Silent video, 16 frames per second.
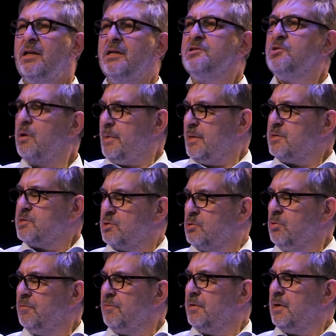Let's talk about the
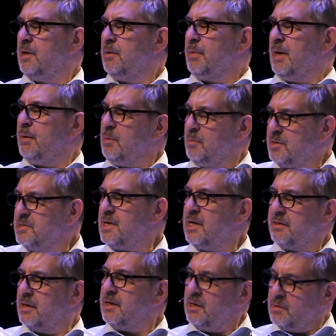score for a little bit. I mean, we
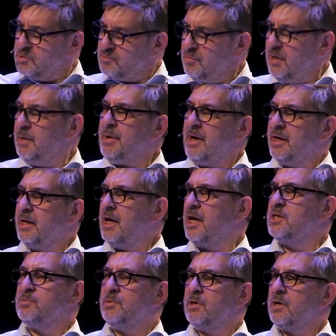said that, you know, it's really about
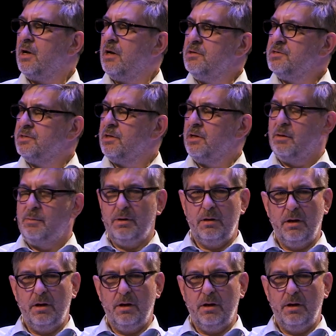engagement and closing the loop.